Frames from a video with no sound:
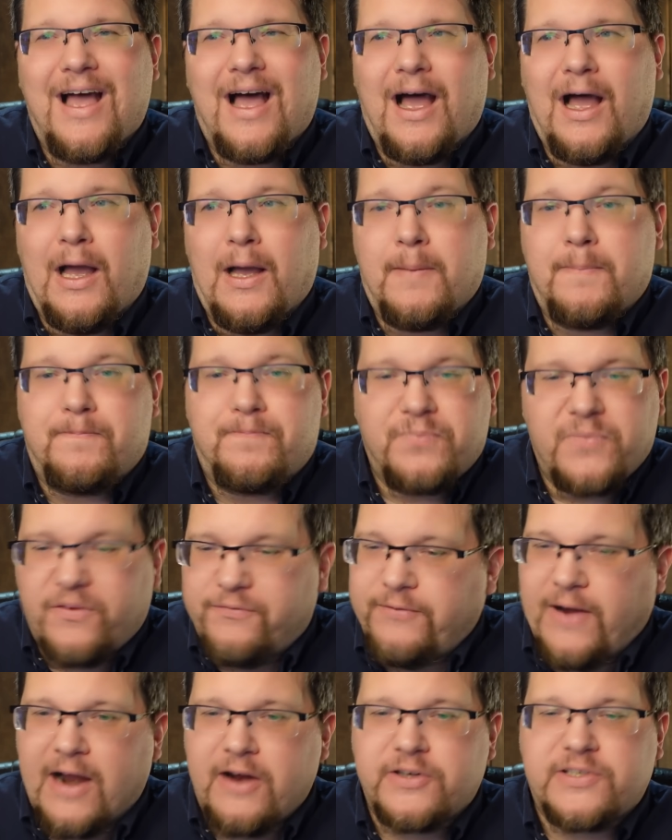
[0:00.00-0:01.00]
Uh,
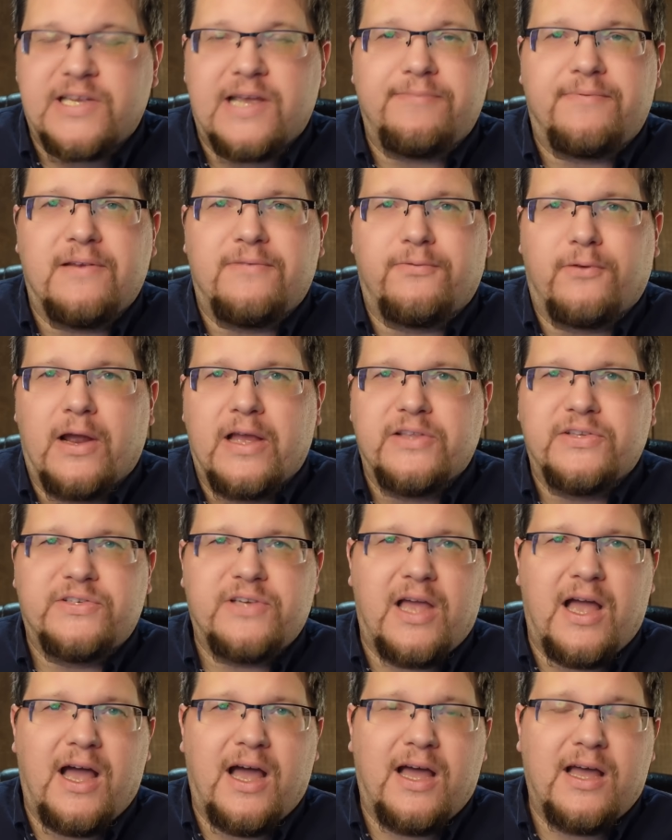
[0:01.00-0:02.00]
fire safety, friends.
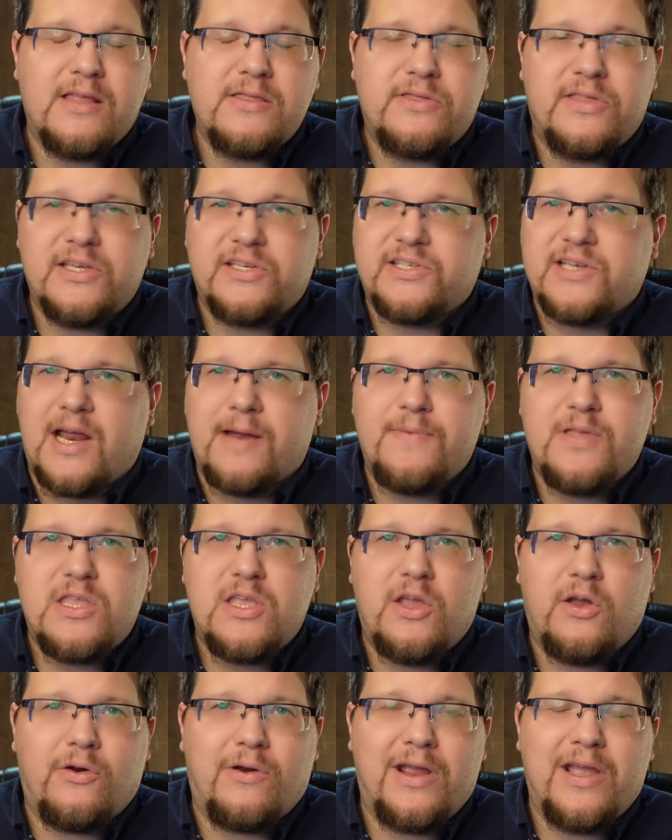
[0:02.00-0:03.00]
Uh, this time of the
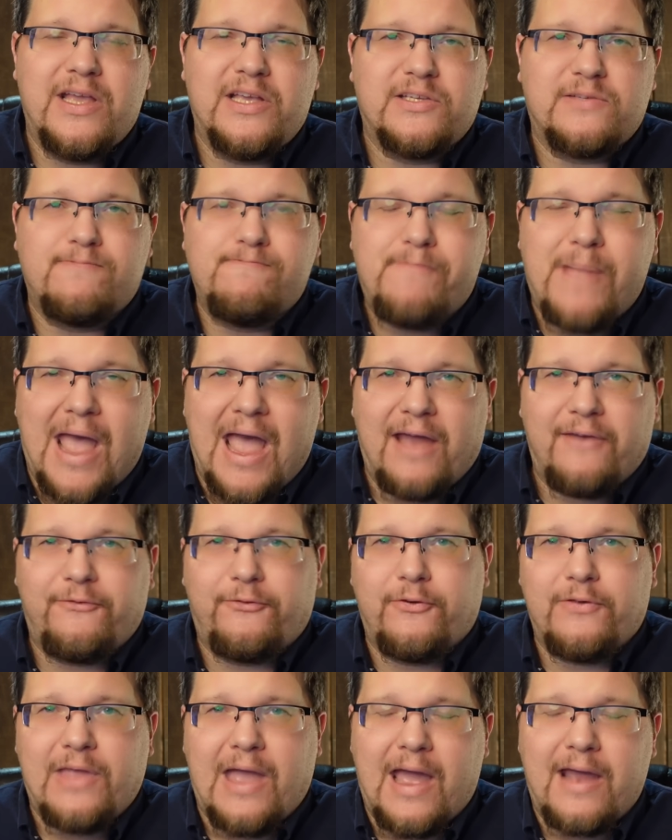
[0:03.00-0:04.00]
year is bad
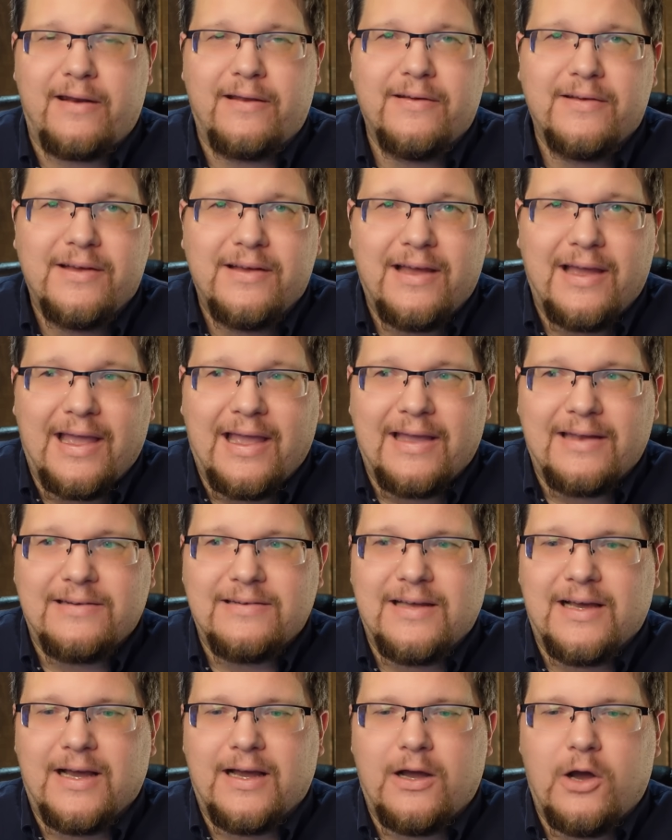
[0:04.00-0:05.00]
for that,
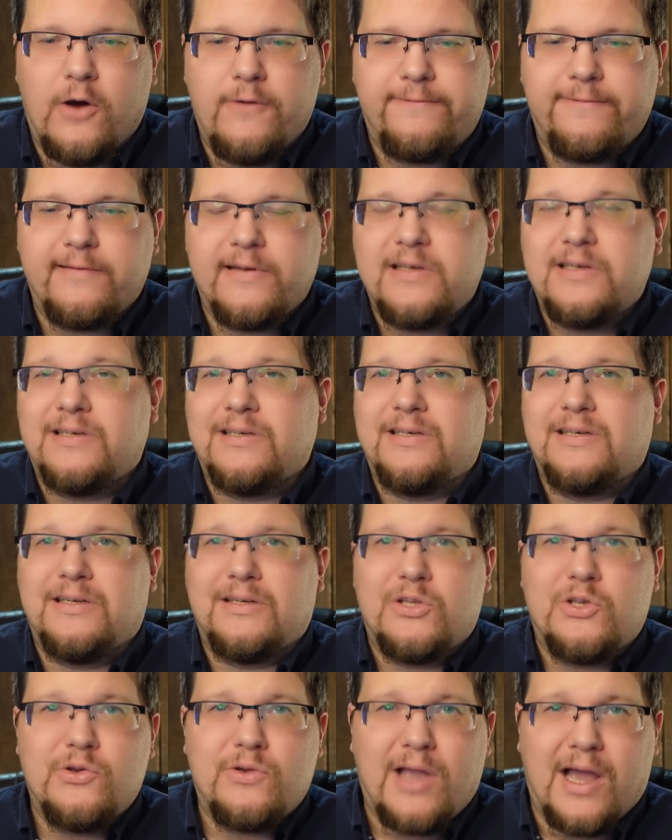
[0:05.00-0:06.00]
and uh, hopefully
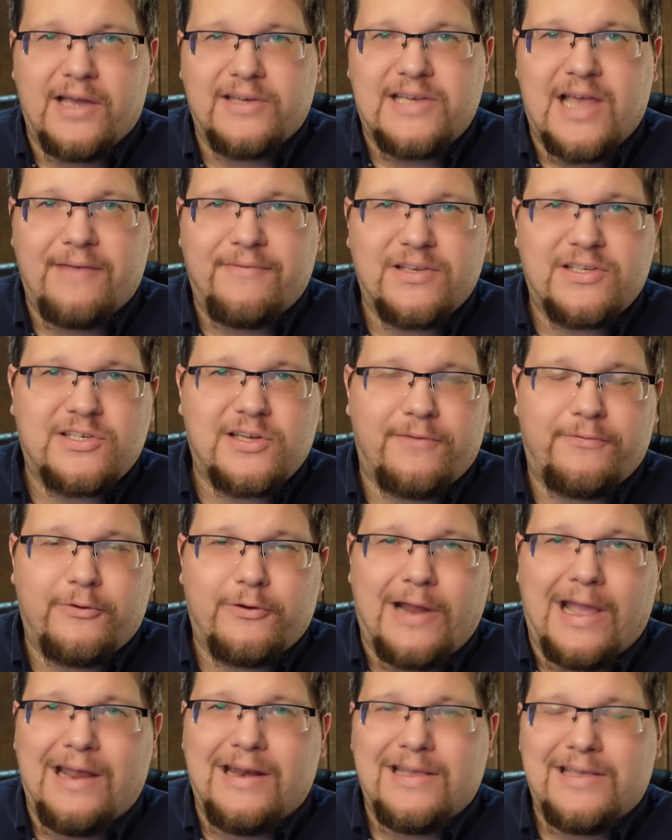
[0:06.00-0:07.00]
you guys haven't
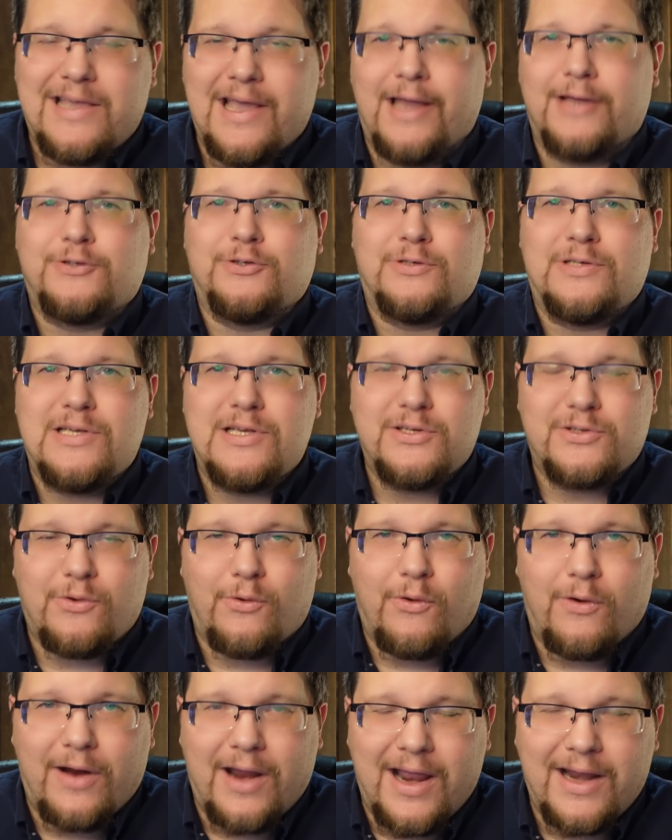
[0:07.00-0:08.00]
suffered any casualties
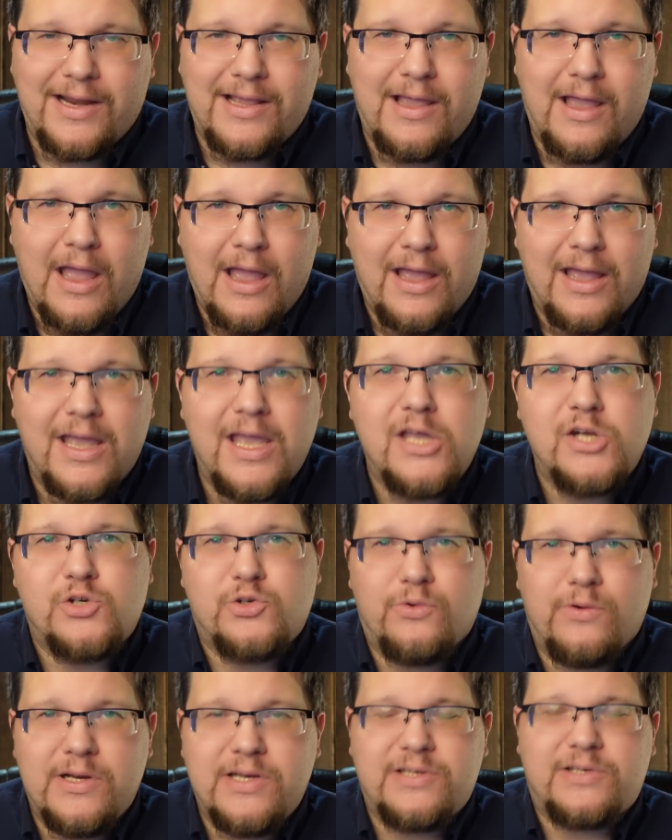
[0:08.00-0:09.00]
or any
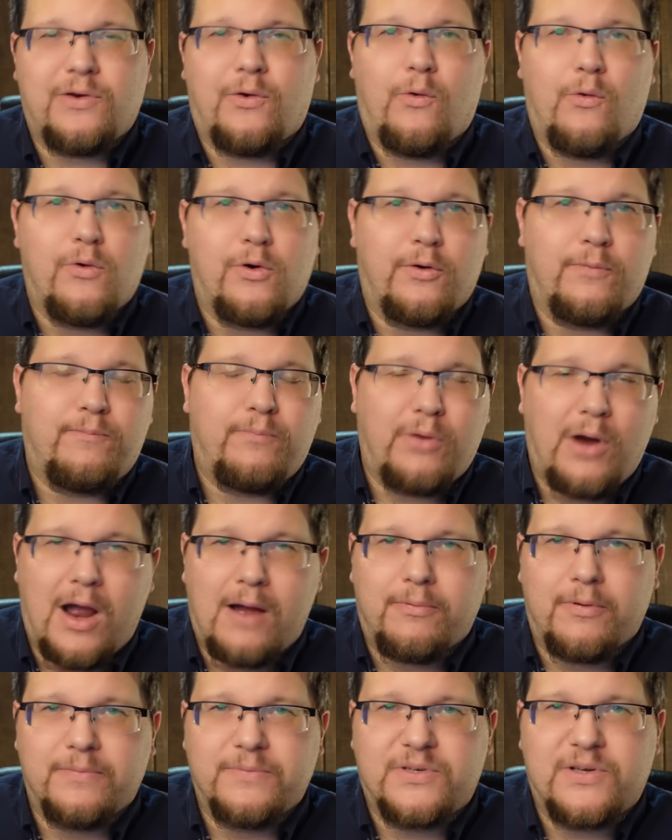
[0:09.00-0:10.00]
injuries or
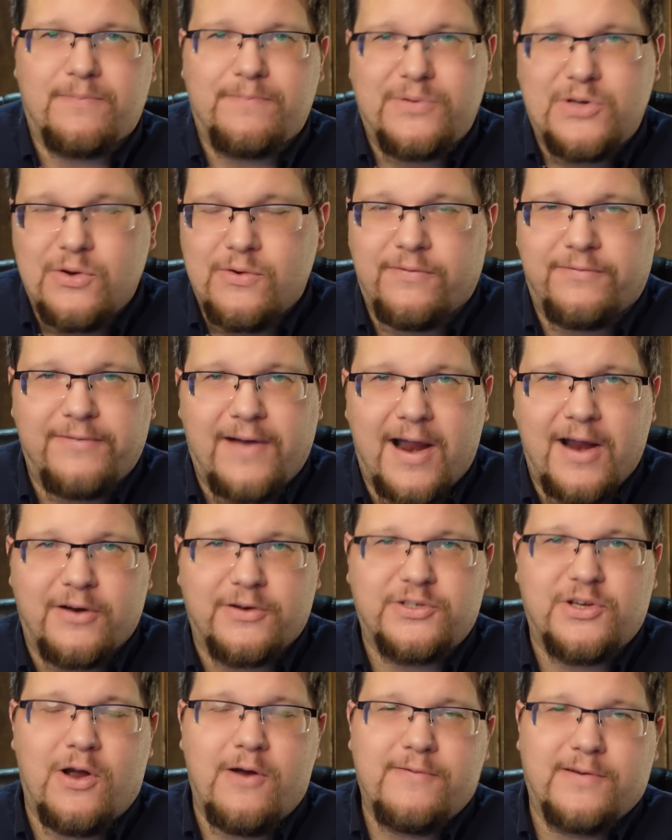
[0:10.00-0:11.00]
problems due to
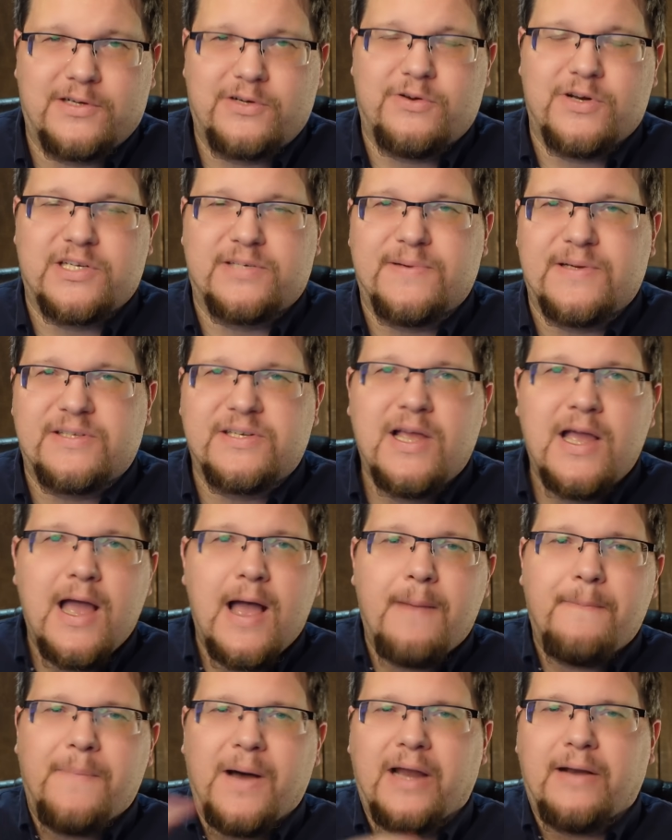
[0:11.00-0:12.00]
fires over Christmas,
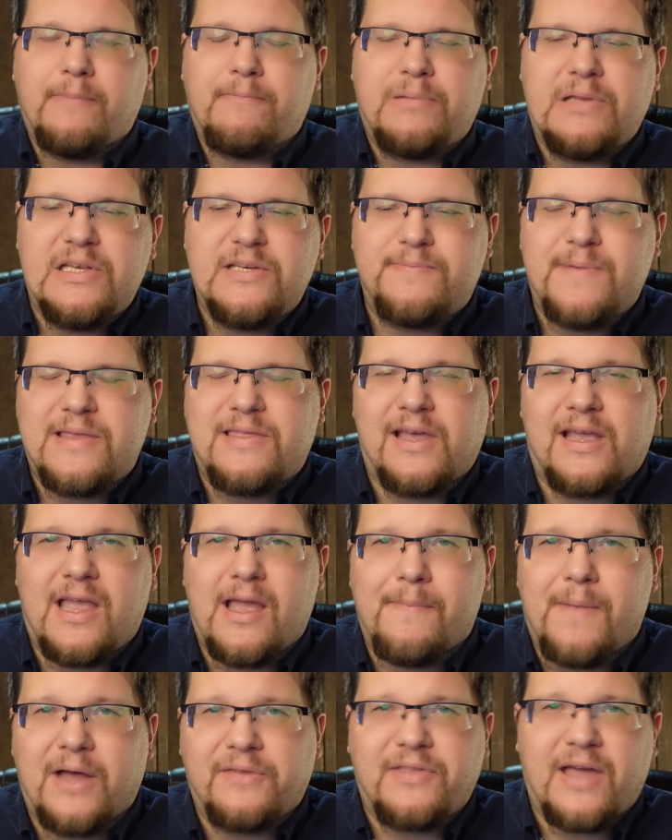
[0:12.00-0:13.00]
but please be thinking
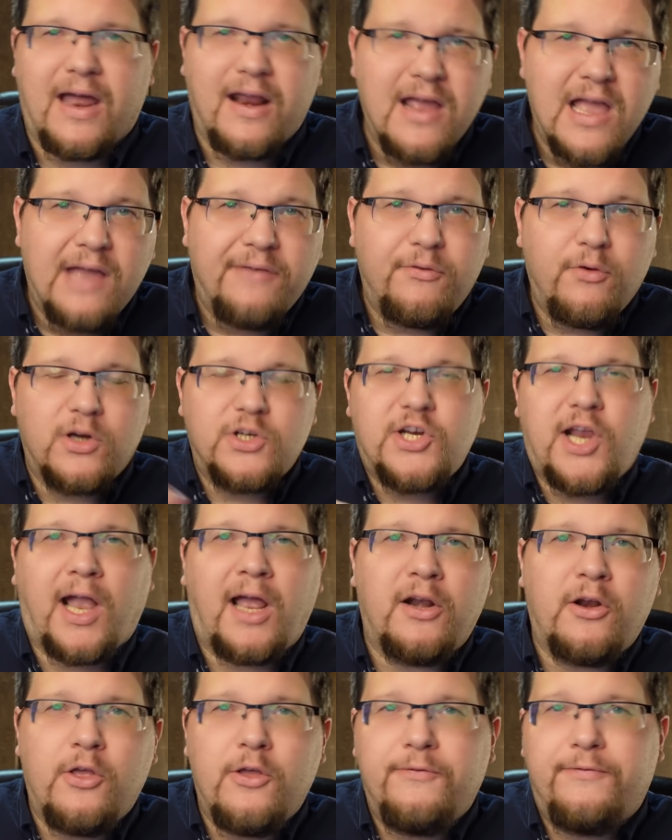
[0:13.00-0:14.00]
about that. If you want to check
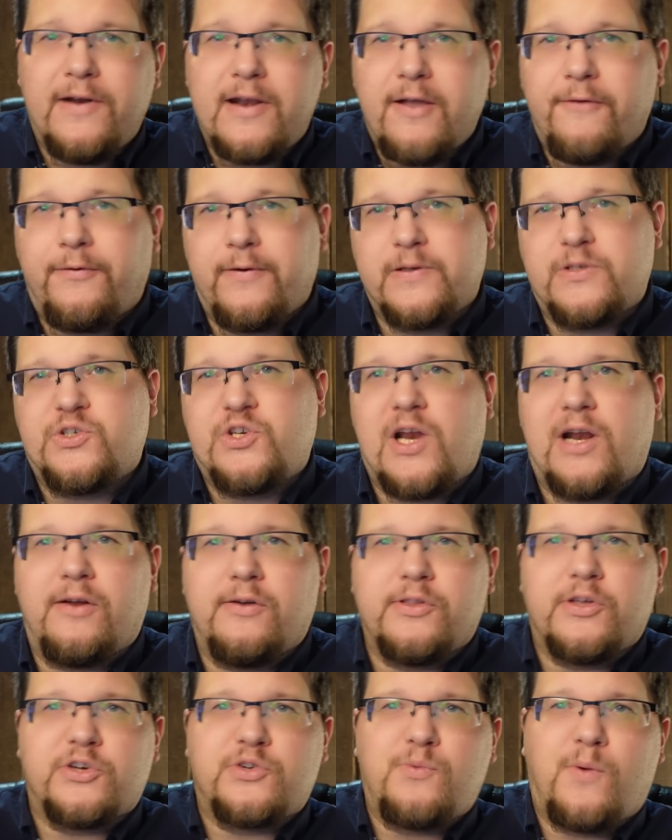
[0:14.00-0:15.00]
out another video from this
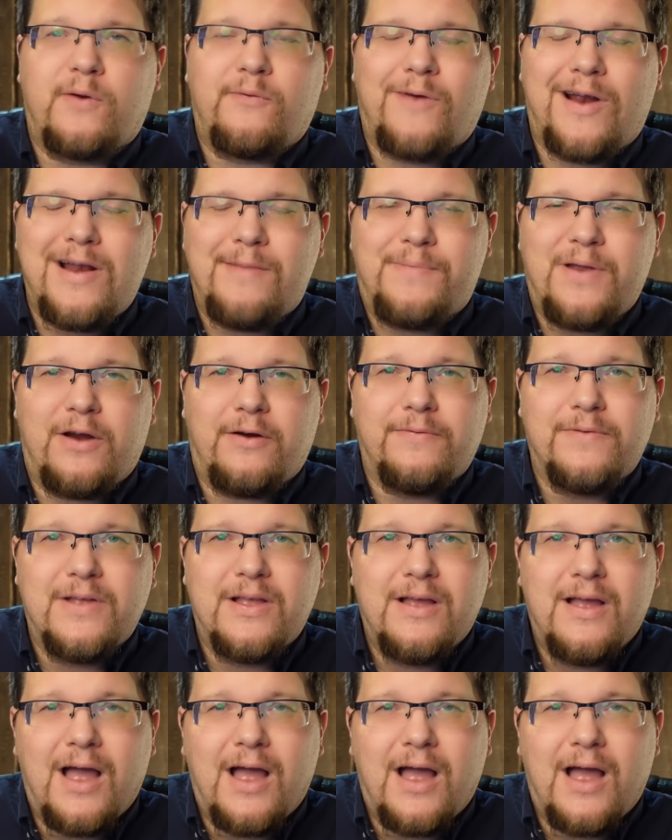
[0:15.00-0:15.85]
channel, there's one right up here.